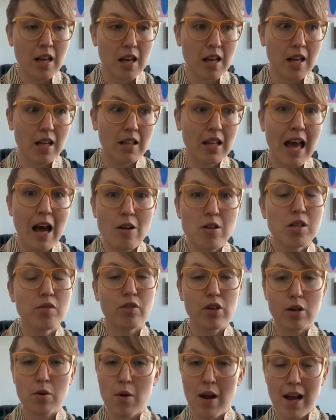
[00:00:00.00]
allows for
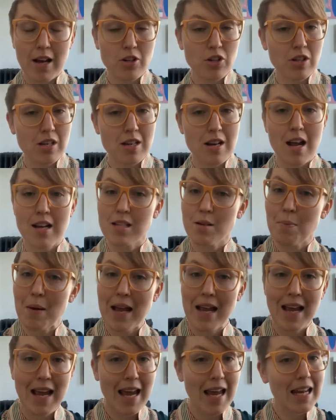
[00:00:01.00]
you actually not to
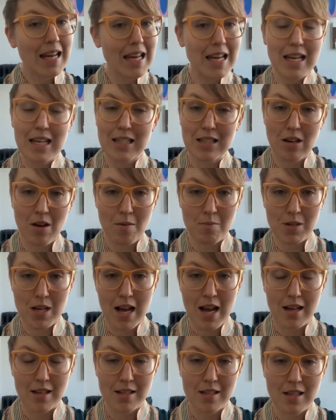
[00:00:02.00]
pay any income
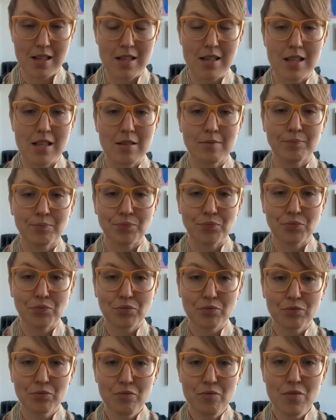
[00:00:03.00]
taxes
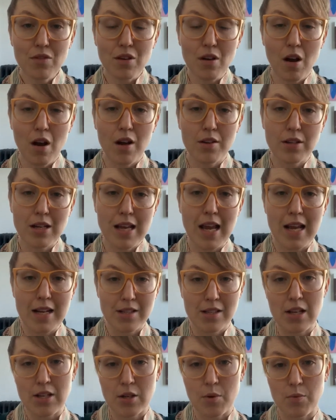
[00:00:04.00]
on the gain
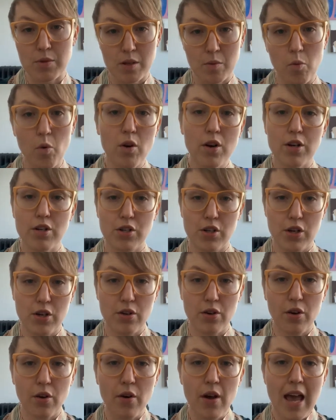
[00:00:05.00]
since it was awarded to
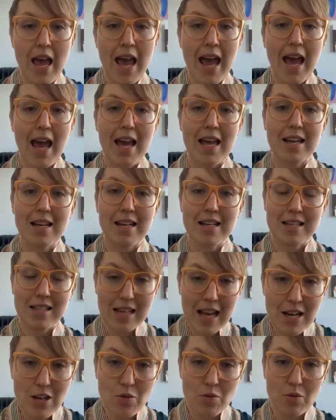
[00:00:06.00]
you. And
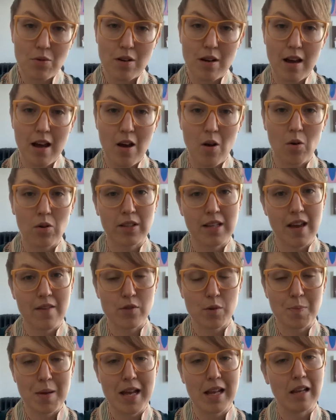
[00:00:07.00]
instead, you would only have to
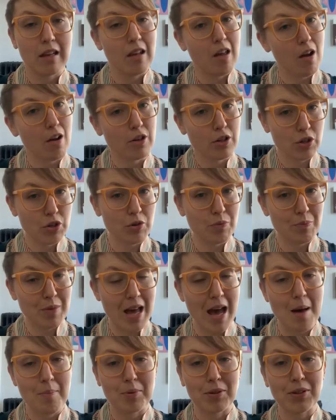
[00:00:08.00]
pay long-term
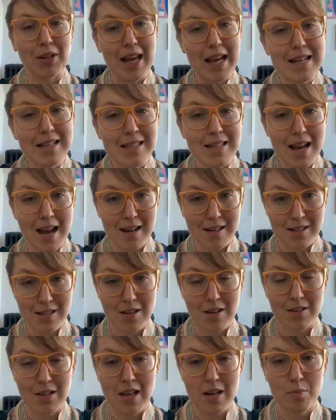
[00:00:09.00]
capital gains tax
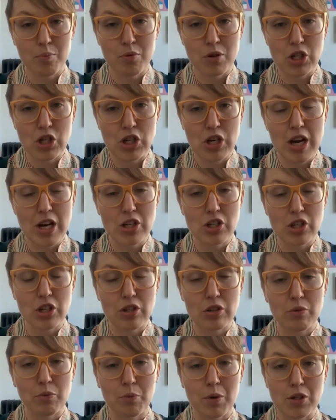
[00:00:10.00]
on that
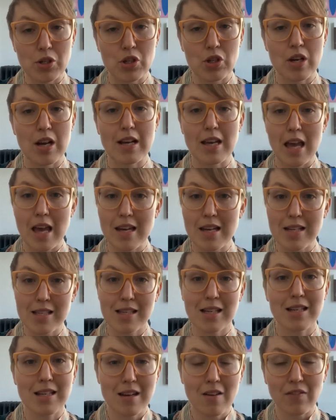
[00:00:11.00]
appreciation, which again is
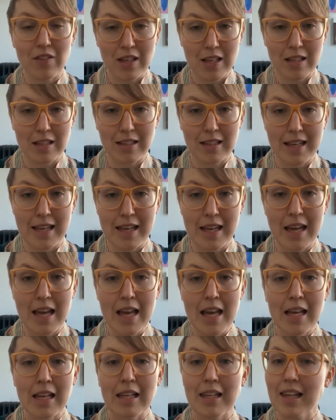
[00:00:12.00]
significantly
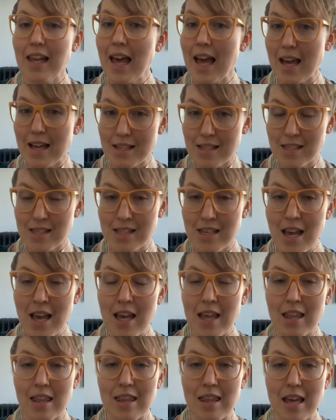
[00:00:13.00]
less
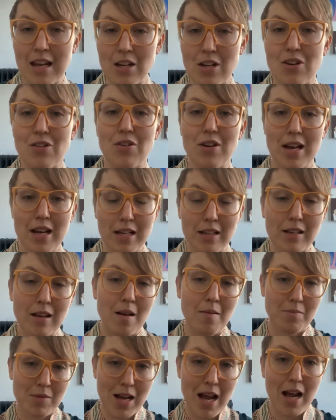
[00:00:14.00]
than your
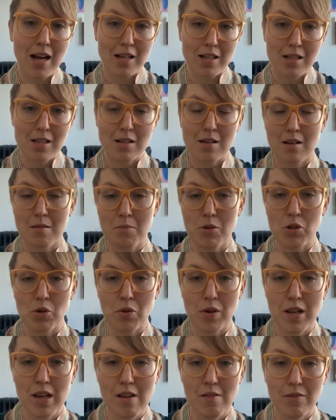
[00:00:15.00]
income tax a
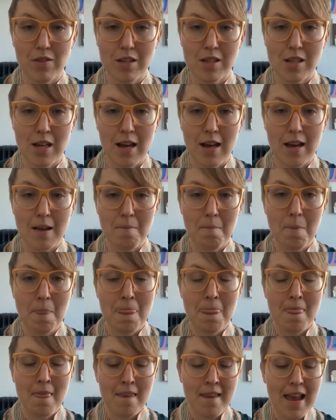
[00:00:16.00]
majority of the time.
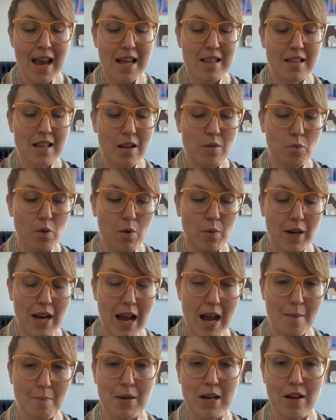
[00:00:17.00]
And then what would
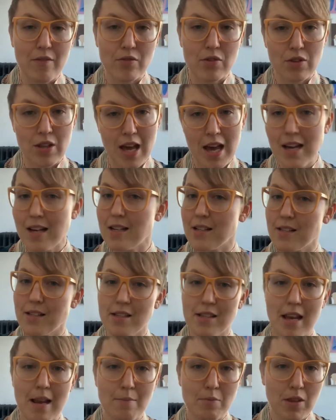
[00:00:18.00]
happen after that is the
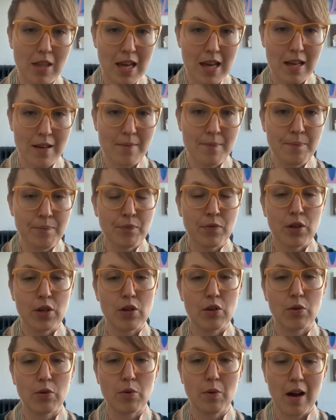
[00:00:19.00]
same thing.
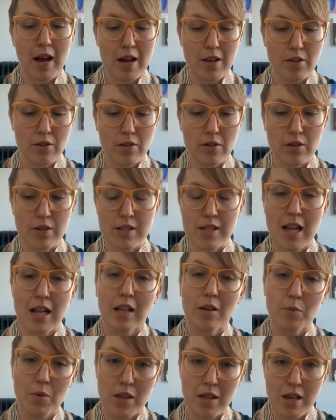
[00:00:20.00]
You either could sell
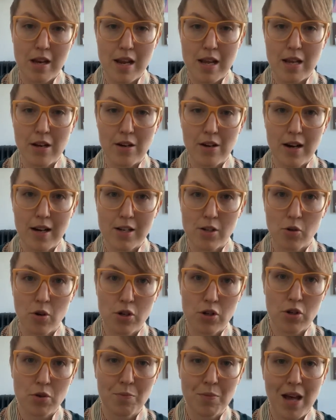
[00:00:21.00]
it within a year at
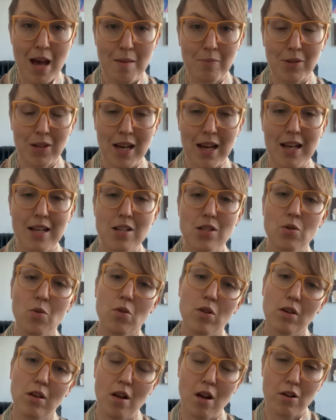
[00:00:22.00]
short-term capital gains or
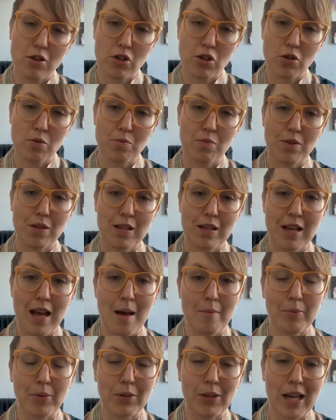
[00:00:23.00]
long-term
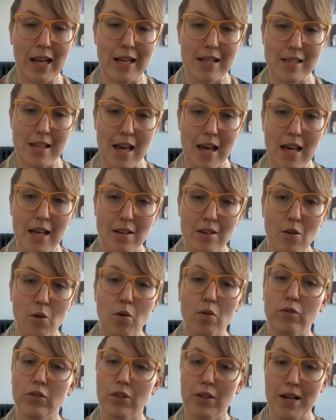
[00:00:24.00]
capital gains at
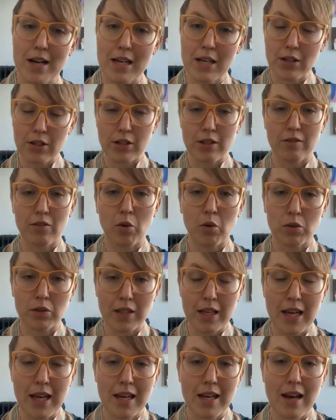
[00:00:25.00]
over a year of
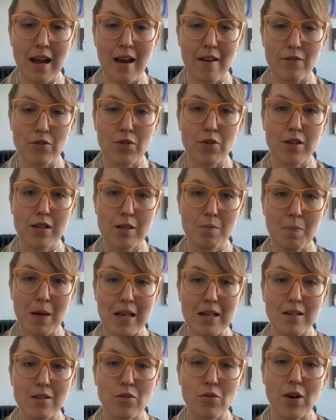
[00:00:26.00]
holding it after it's
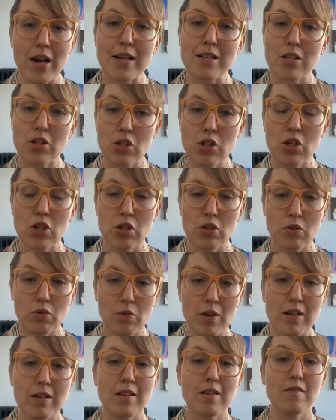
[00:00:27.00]
been granted to you
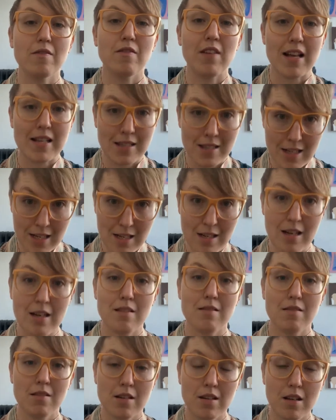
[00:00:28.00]
and vested
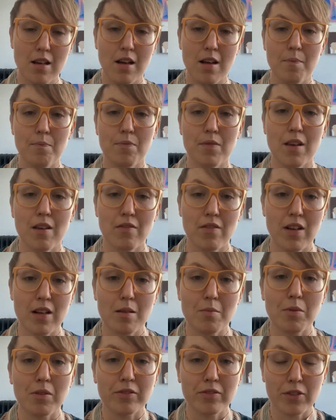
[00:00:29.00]
and
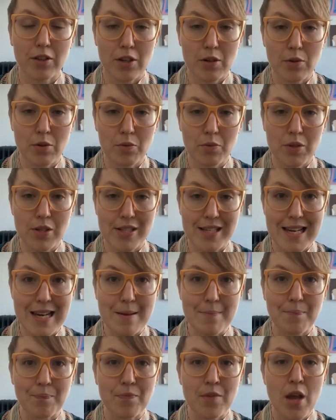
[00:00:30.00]
available for you to
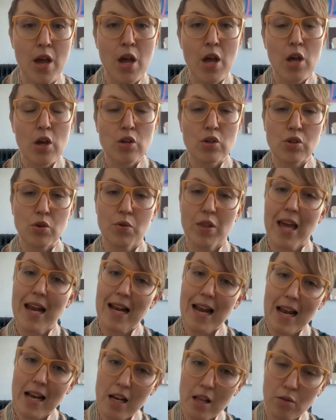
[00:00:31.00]
redeem. So that
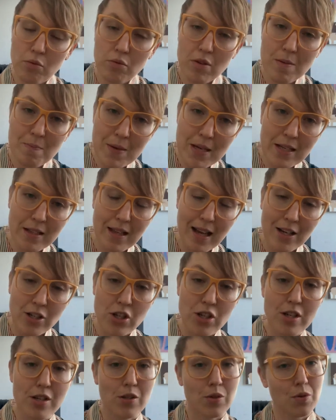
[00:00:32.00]
83B
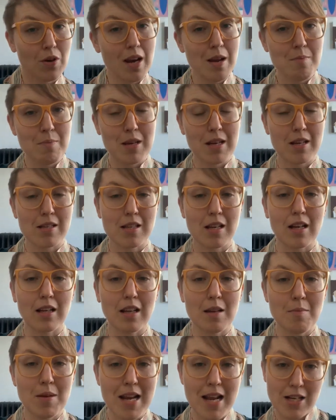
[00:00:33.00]
election is great because it
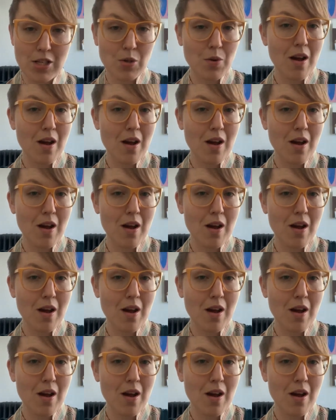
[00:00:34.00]
eliminates you